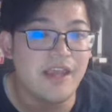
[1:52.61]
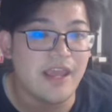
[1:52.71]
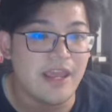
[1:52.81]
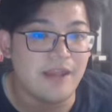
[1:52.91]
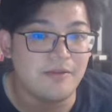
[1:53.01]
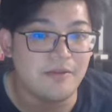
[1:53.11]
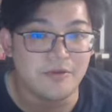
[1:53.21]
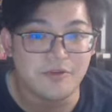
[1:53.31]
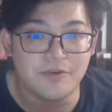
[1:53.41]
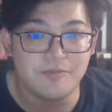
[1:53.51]
and there
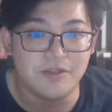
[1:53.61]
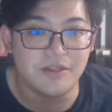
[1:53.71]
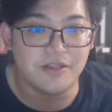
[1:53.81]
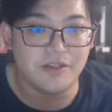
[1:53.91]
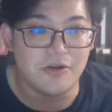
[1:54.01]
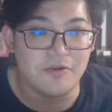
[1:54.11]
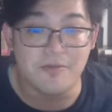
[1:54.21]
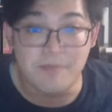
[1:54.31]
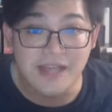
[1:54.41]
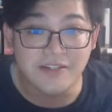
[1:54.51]
could be, you know, know, the
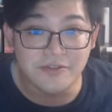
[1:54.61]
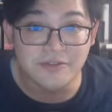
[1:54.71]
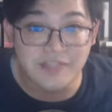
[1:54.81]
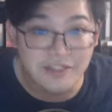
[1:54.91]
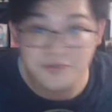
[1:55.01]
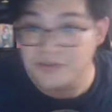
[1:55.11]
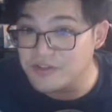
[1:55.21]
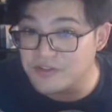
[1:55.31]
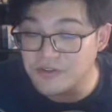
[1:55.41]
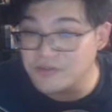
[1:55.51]
masters that turn
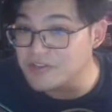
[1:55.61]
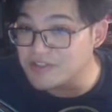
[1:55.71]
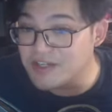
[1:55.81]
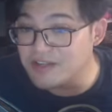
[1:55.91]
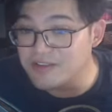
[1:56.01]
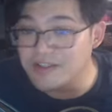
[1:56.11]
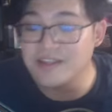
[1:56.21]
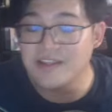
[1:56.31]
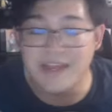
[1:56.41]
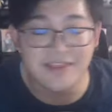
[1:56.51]
into servants kind of
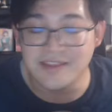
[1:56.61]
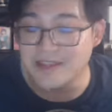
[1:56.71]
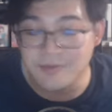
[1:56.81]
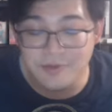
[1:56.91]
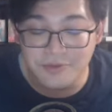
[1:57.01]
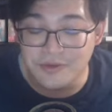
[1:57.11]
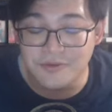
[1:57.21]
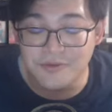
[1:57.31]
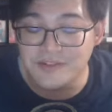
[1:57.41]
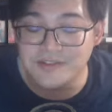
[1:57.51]
thing. I think that'd be really
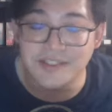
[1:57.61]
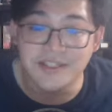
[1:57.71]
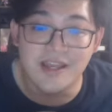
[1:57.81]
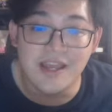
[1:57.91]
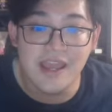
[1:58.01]
cool to see.